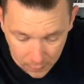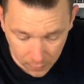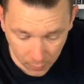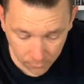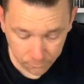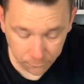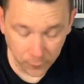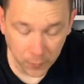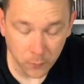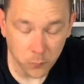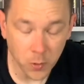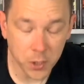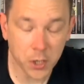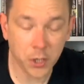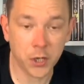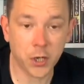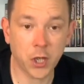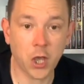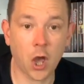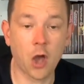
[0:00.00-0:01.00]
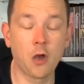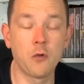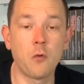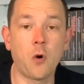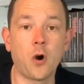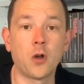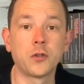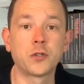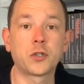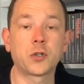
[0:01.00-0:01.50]
think we're going to go
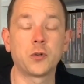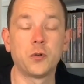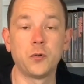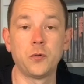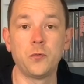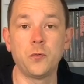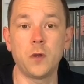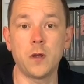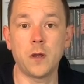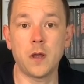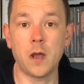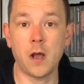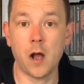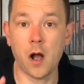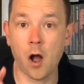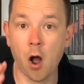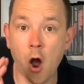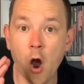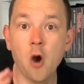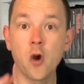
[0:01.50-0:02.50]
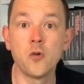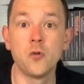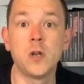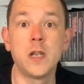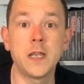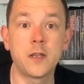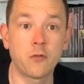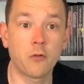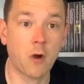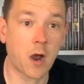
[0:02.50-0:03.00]
on to a
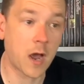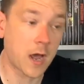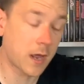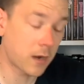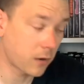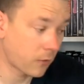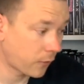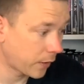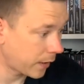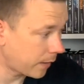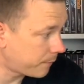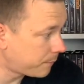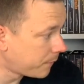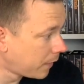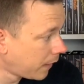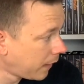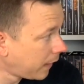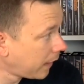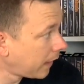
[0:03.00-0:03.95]
holy grail item.